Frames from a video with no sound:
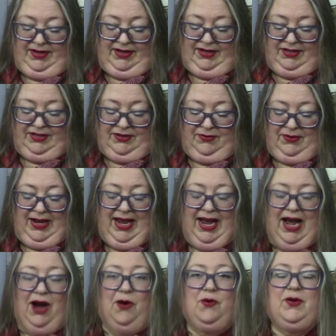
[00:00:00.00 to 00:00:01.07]
So
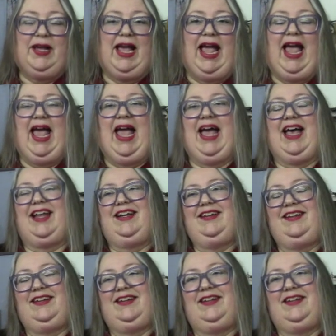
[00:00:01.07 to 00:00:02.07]
how can